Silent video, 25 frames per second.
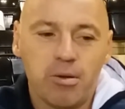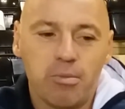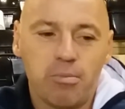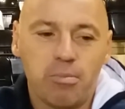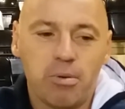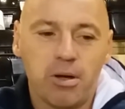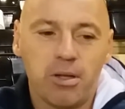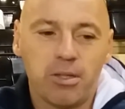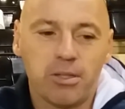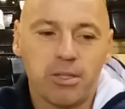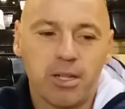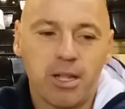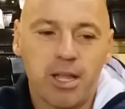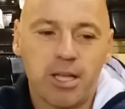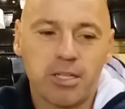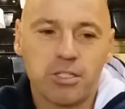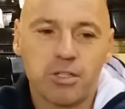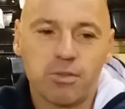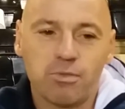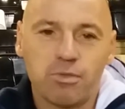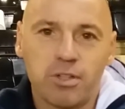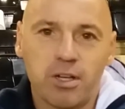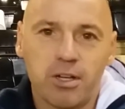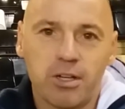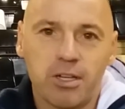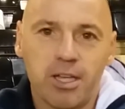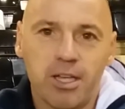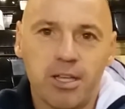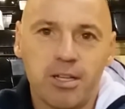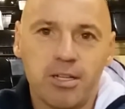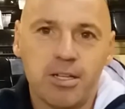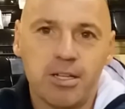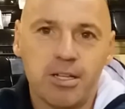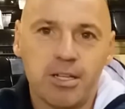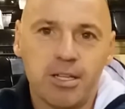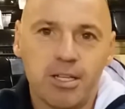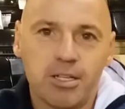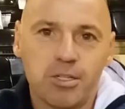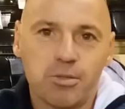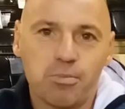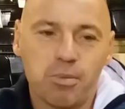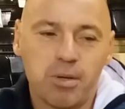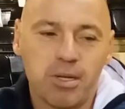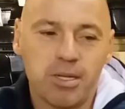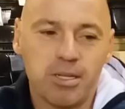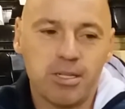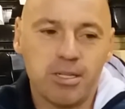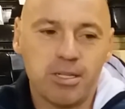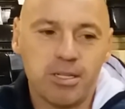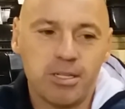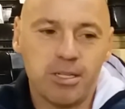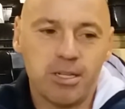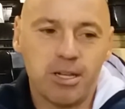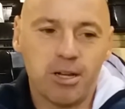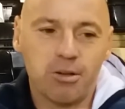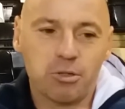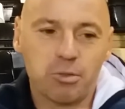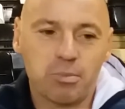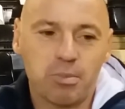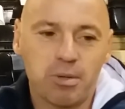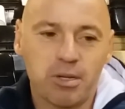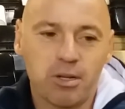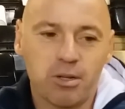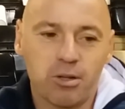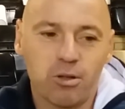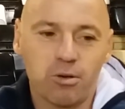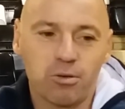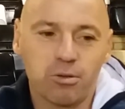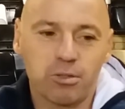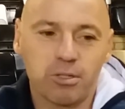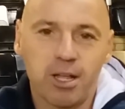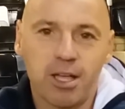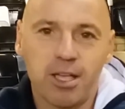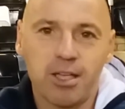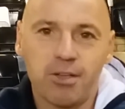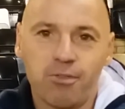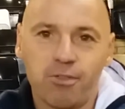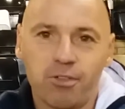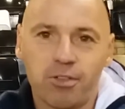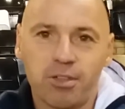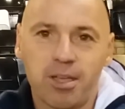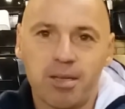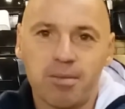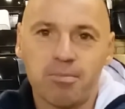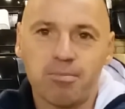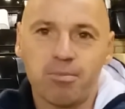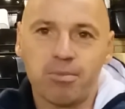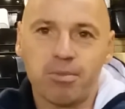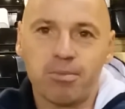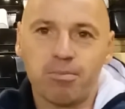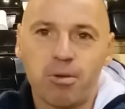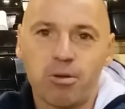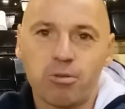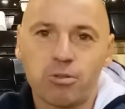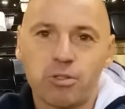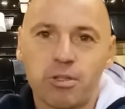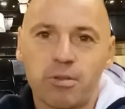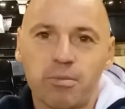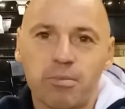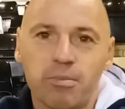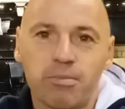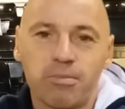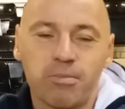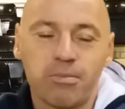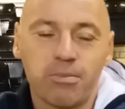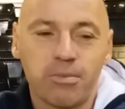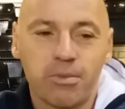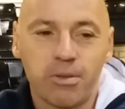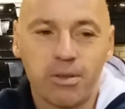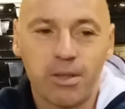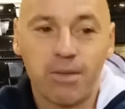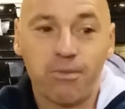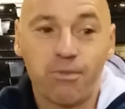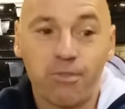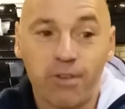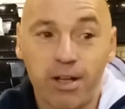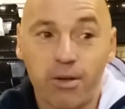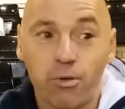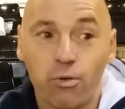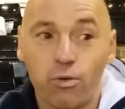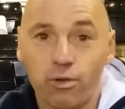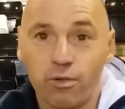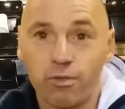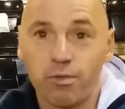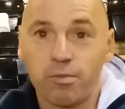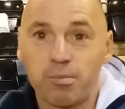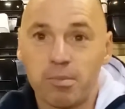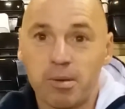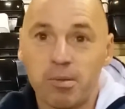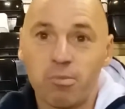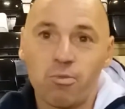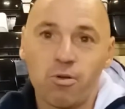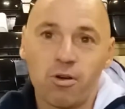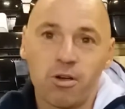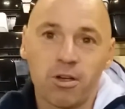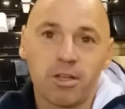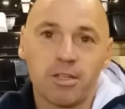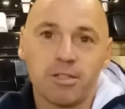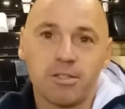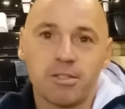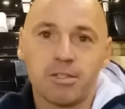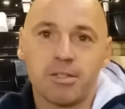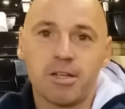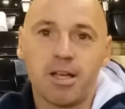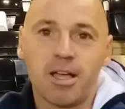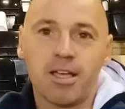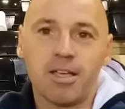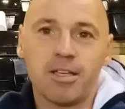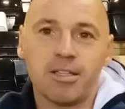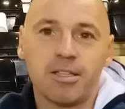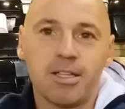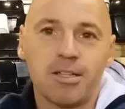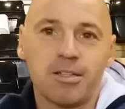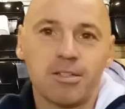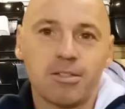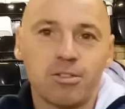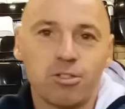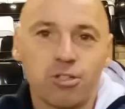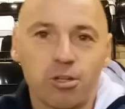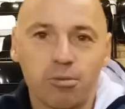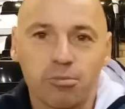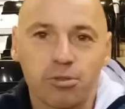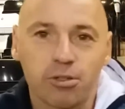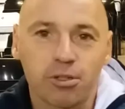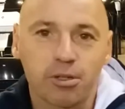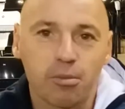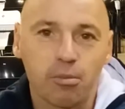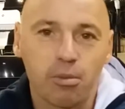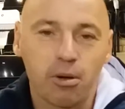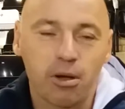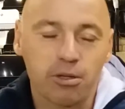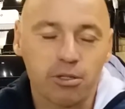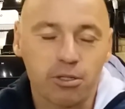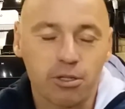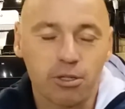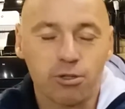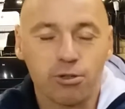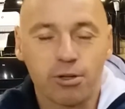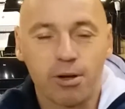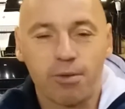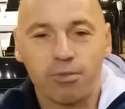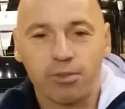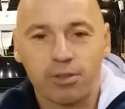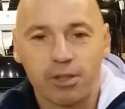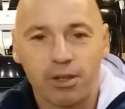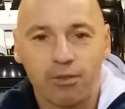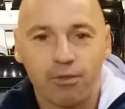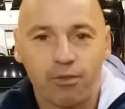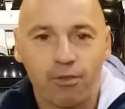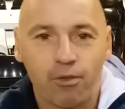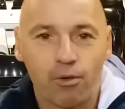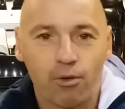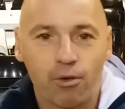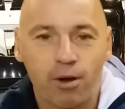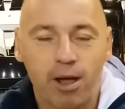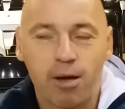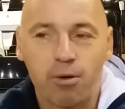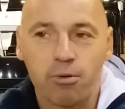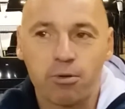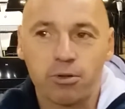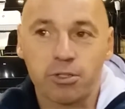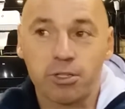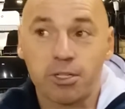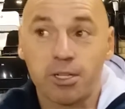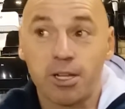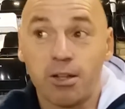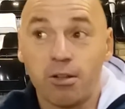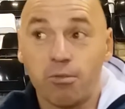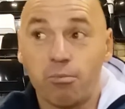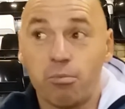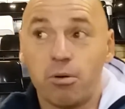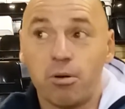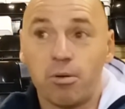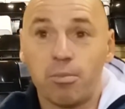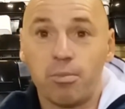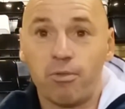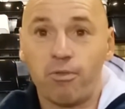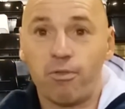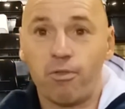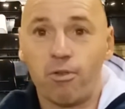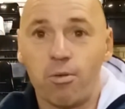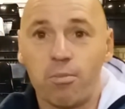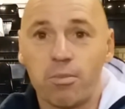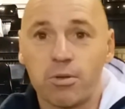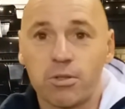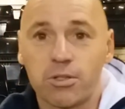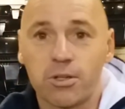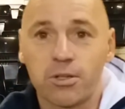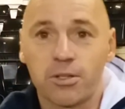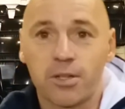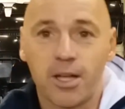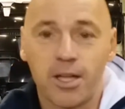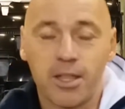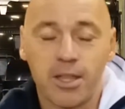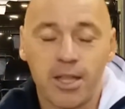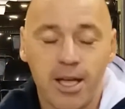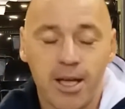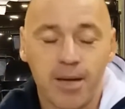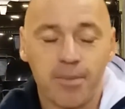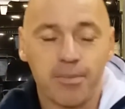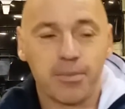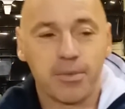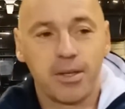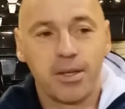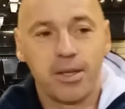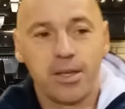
But the lads have dug in. It's been a long day for them. Most of them, in fact, all of them, been working today and then jumped on a bus and travelled here 4 hours and then they put a performance on like that.